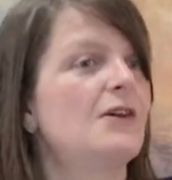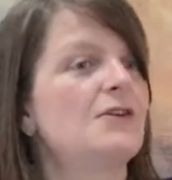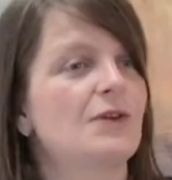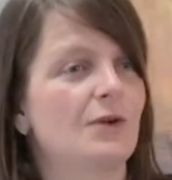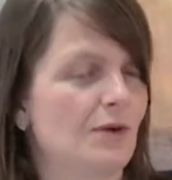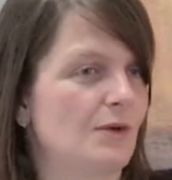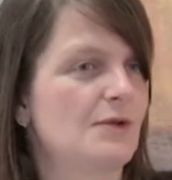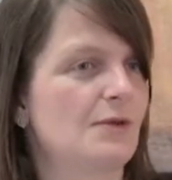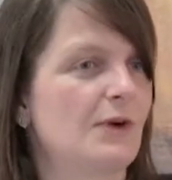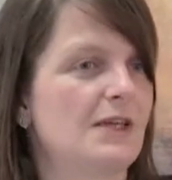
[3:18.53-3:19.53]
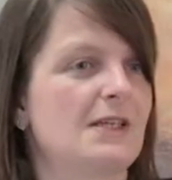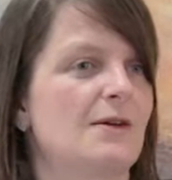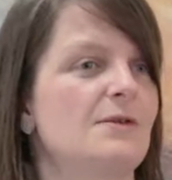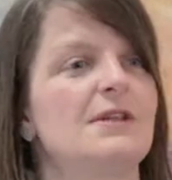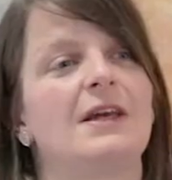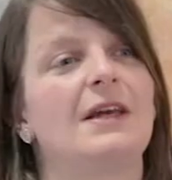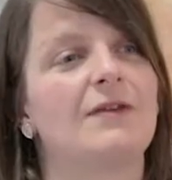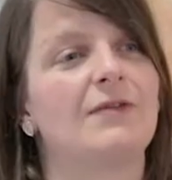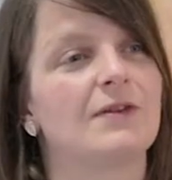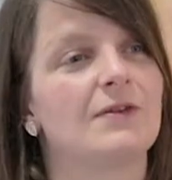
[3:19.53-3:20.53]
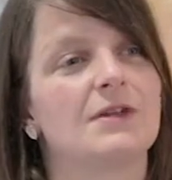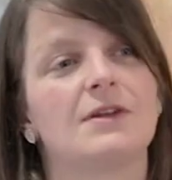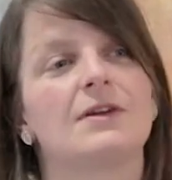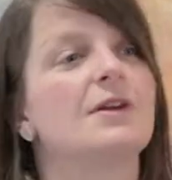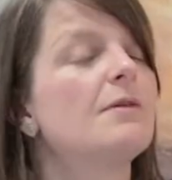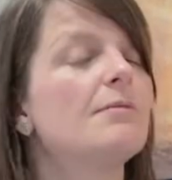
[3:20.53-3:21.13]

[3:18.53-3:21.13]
so you can also find out if there's a